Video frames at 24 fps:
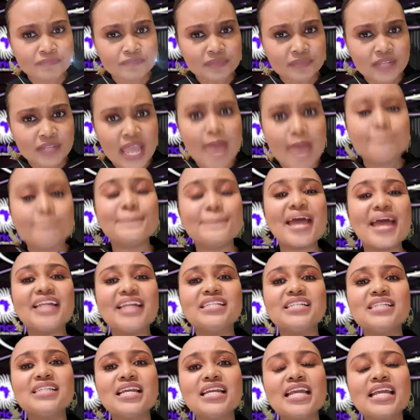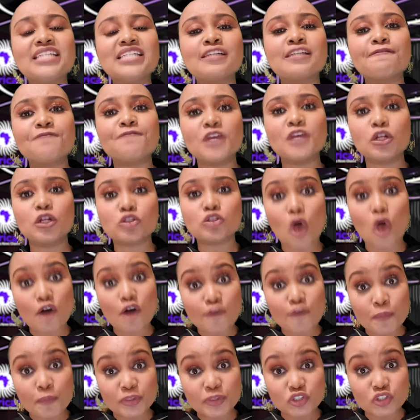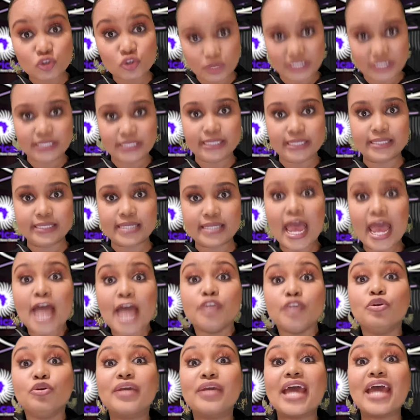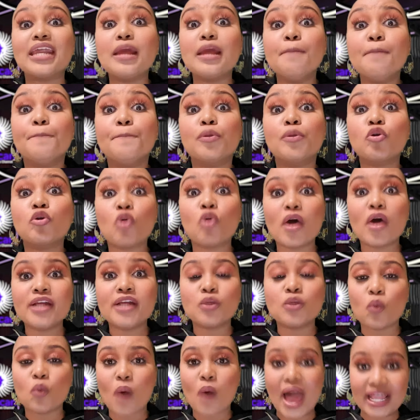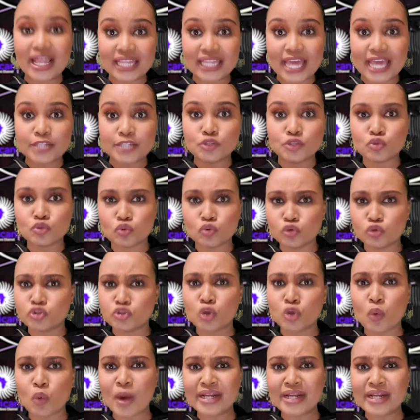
Medicine is a field of opportunities. You get employed while at school. So, what is